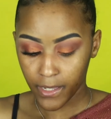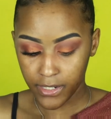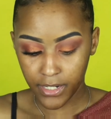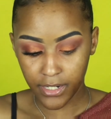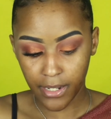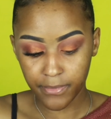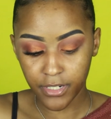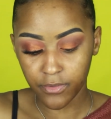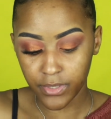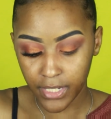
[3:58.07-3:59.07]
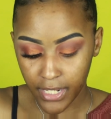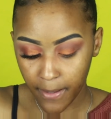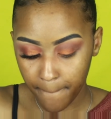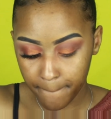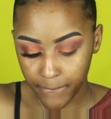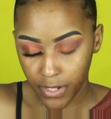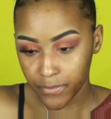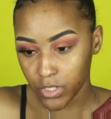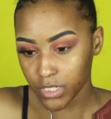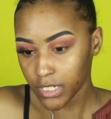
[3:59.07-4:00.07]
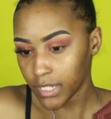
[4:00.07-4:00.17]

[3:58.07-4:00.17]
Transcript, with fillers: Now that I'm done with that, I'm going to